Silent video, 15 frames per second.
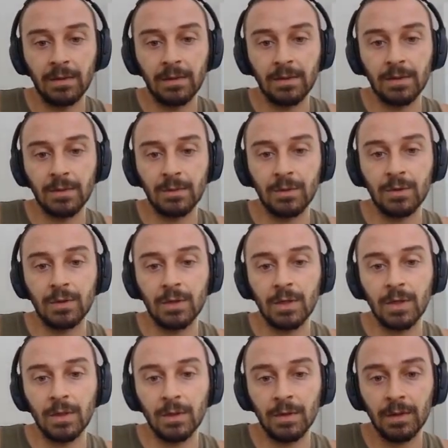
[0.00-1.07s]
some
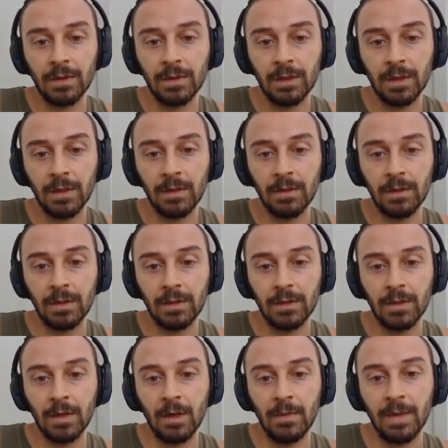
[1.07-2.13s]
2-star units here,
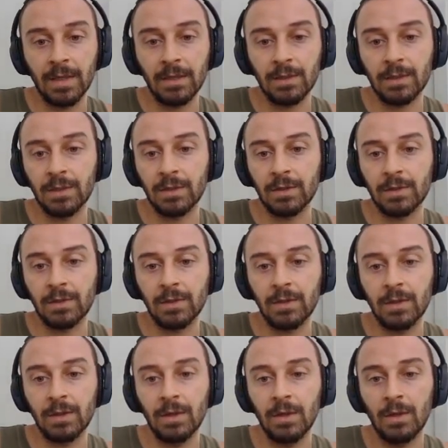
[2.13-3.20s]
because our mech is just
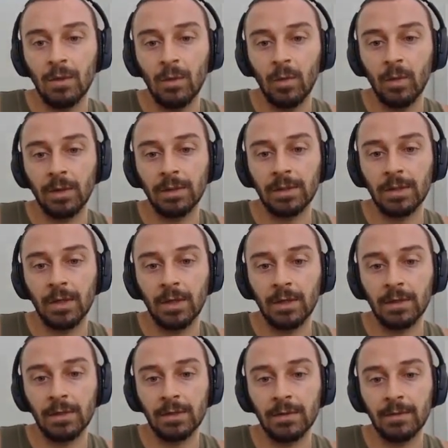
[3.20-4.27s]
1
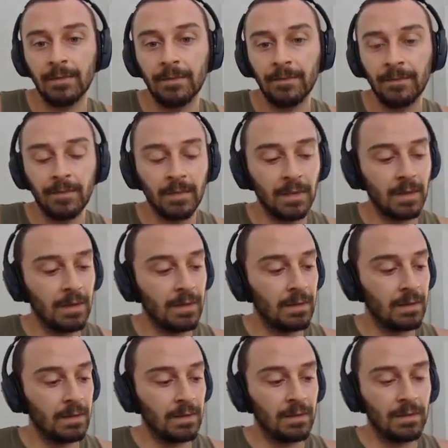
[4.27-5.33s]
stars.
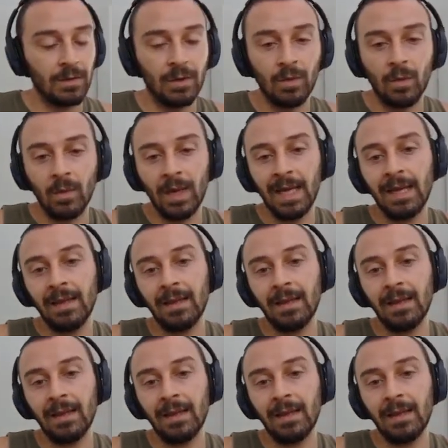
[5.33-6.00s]
The way